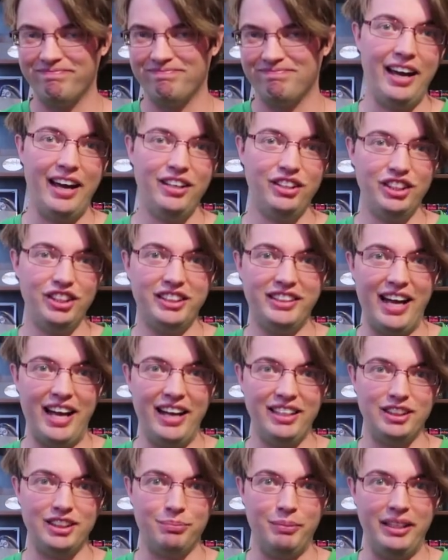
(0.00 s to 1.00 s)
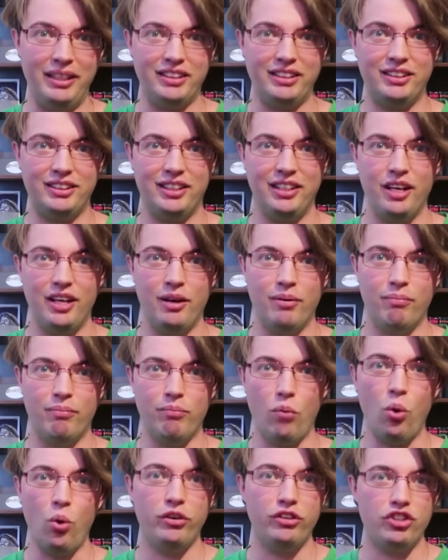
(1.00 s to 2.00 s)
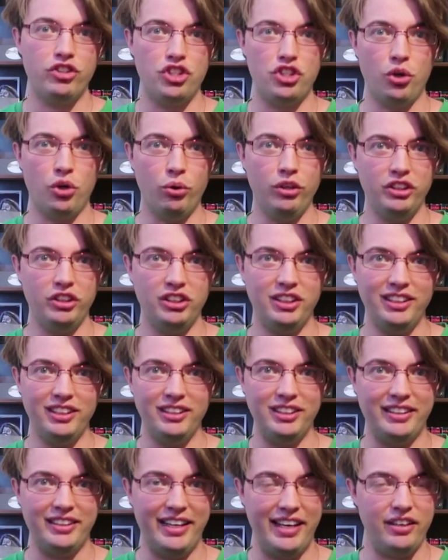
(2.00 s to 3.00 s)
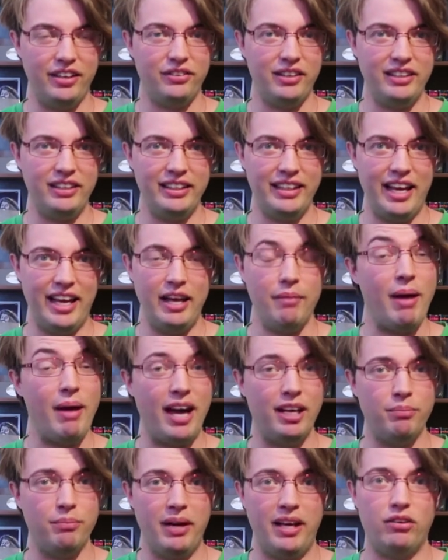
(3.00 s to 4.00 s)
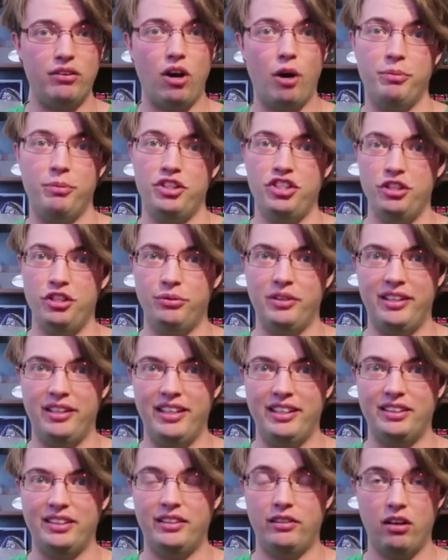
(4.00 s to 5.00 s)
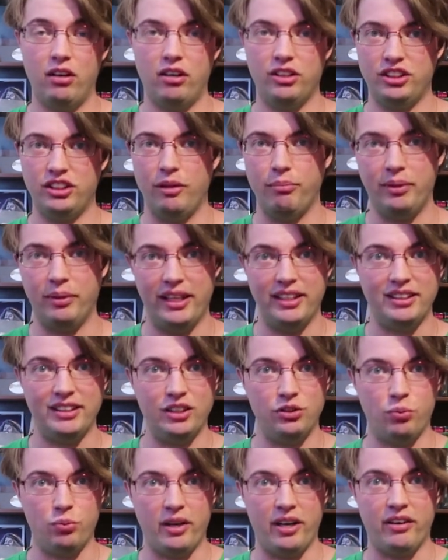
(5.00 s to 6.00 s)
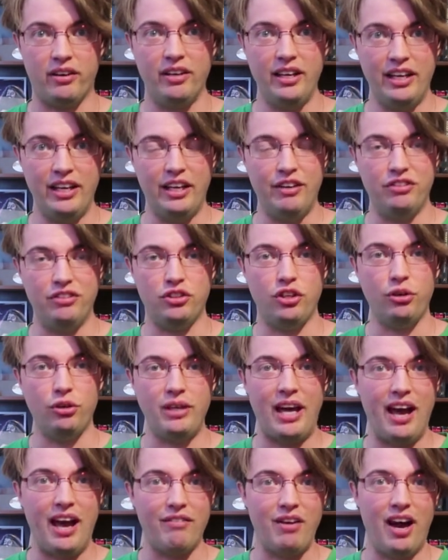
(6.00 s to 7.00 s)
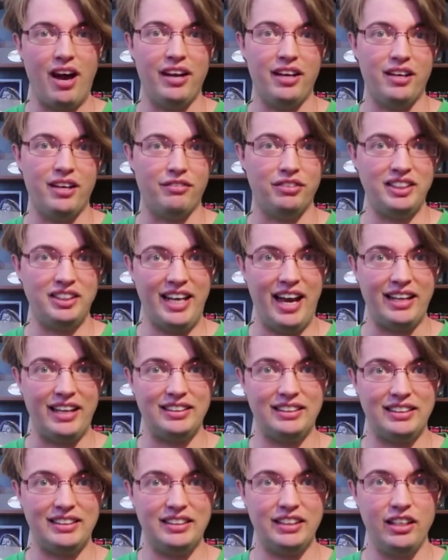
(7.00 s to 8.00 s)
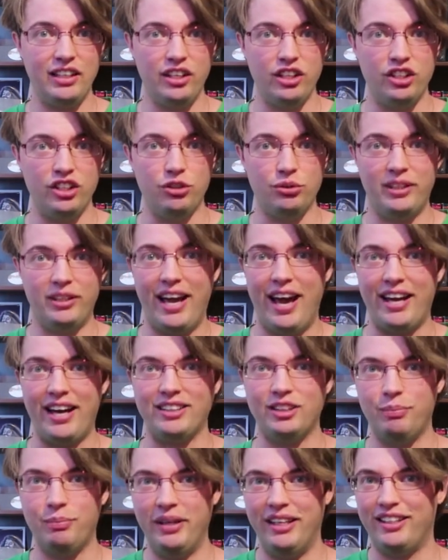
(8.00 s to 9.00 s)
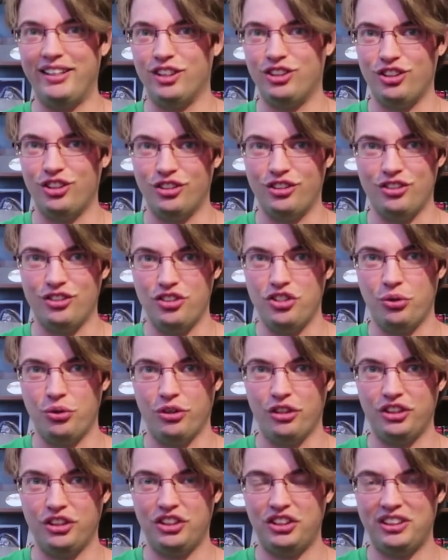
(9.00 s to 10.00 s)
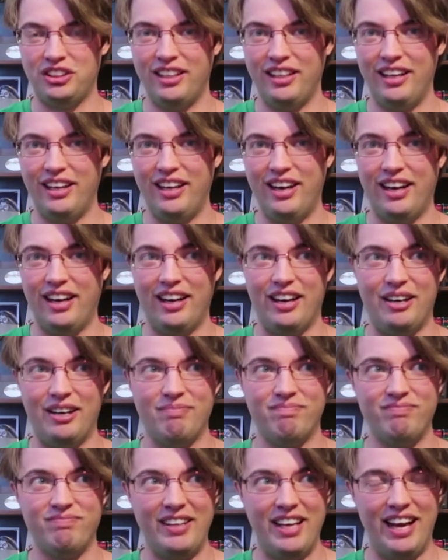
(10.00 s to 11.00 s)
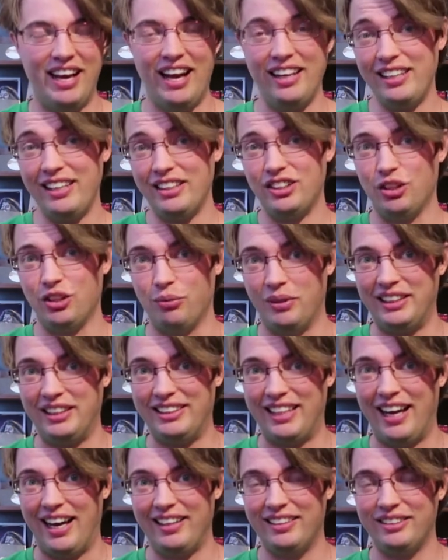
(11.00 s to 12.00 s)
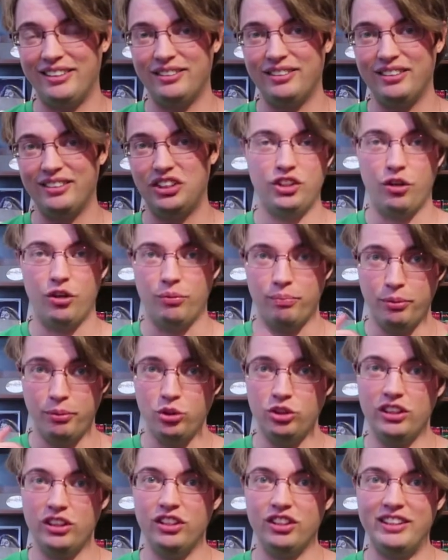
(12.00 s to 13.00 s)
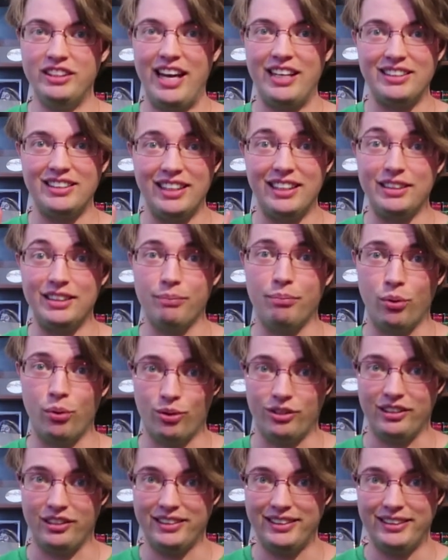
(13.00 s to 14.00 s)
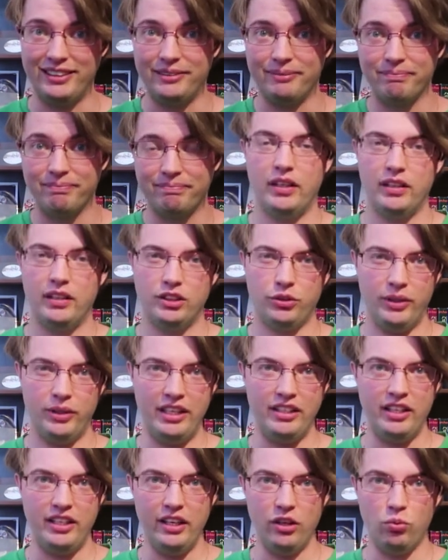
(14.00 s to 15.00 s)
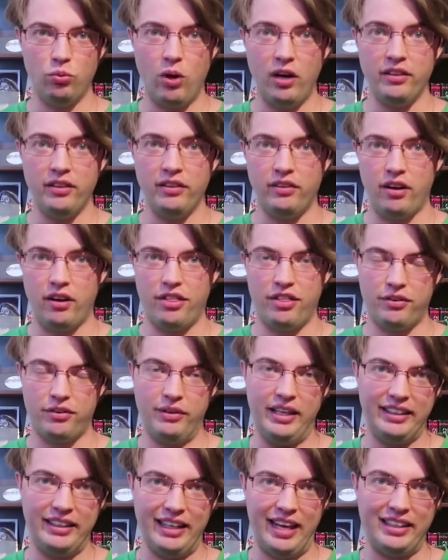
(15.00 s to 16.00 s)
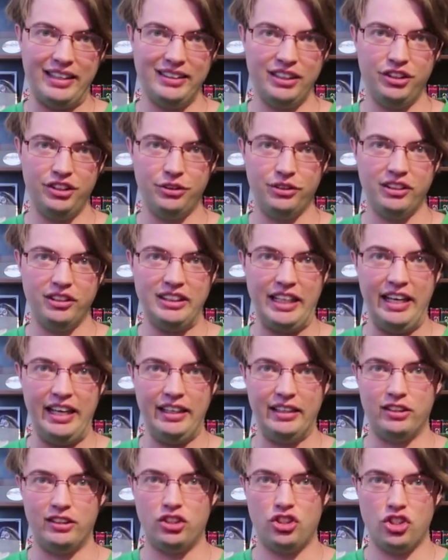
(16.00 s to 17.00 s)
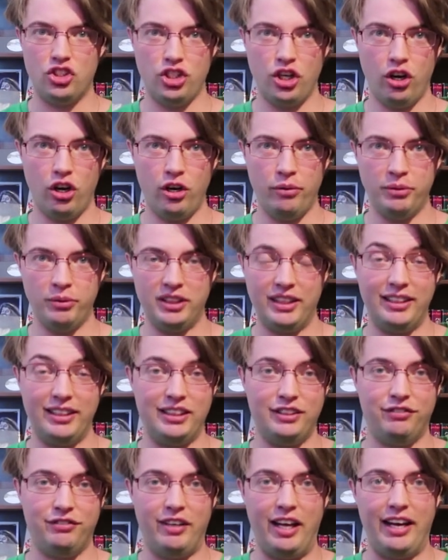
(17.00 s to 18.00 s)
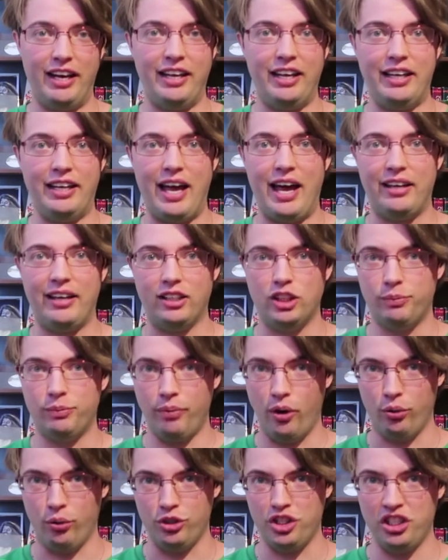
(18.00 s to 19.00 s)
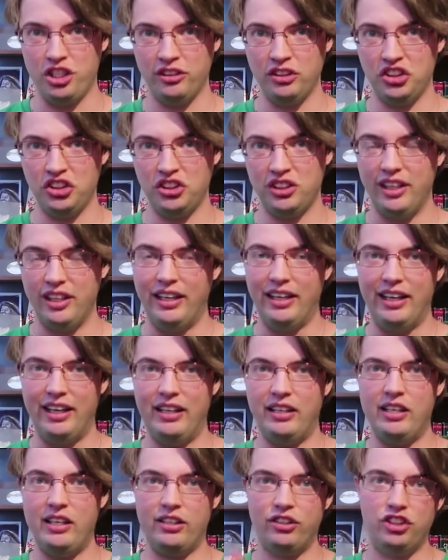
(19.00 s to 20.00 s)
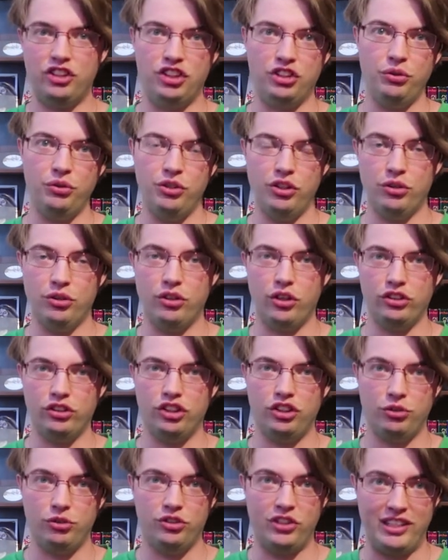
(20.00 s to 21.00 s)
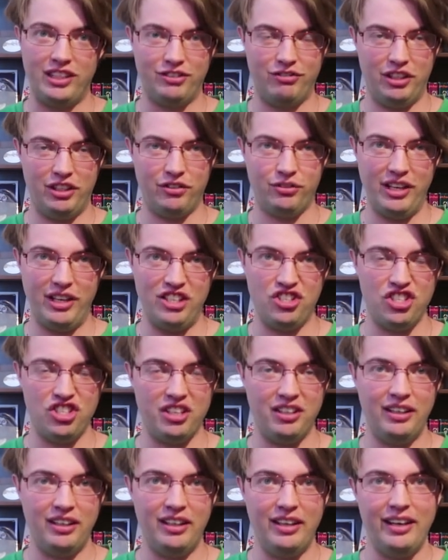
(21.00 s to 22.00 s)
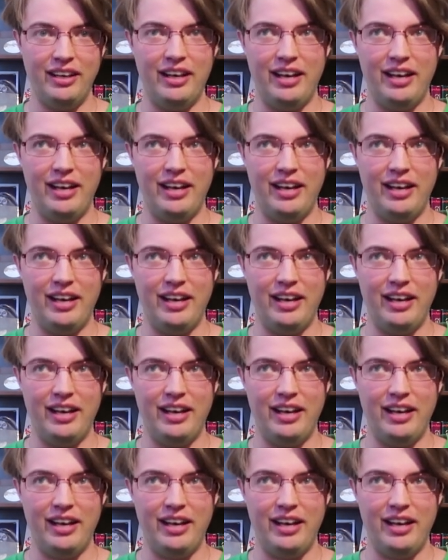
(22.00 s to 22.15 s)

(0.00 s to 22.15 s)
Higher stats means more choices later in the game and better opportunities. There are some places where if you don't have high enough stats, you can't pick a certain choice. And that's always sad. So boosting your stats is important. So in Year 1 there are 3 classes you can take. It's Charms, it's Flying, and it's Potions. In Year 2 you can also do Transfiguration,